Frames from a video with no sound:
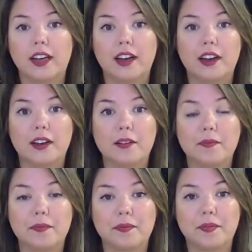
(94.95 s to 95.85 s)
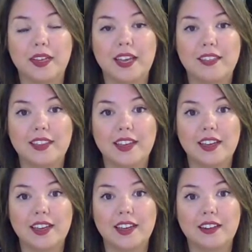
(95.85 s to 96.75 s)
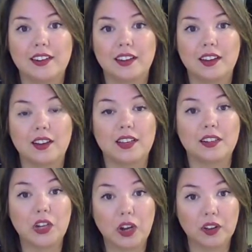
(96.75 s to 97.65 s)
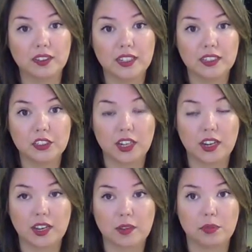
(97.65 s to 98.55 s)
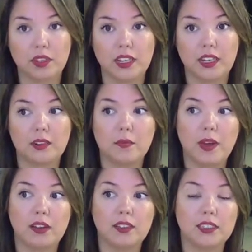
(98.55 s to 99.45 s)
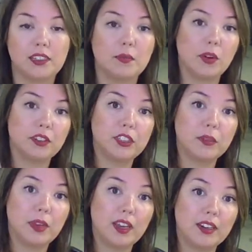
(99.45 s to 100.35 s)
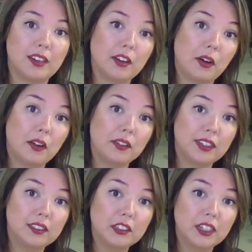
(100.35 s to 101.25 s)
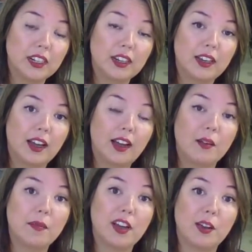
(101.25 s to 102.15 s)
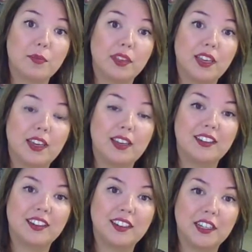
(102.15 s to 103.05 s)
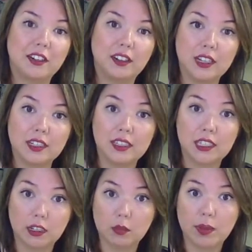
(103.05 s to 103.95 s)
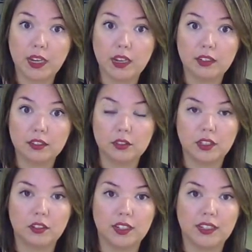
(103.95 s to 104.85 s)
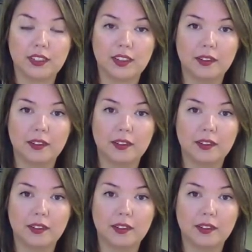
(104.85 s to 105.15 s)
And then in college, I played mallets in the marching band in college. And I played a year in steel band, you know, like